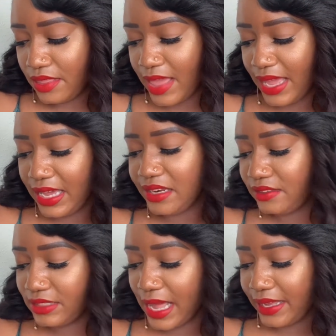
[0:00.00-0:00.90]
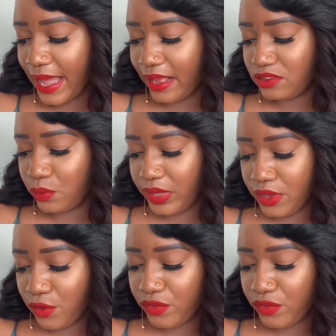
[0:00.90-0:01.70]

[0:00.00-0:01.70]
that it is not God's will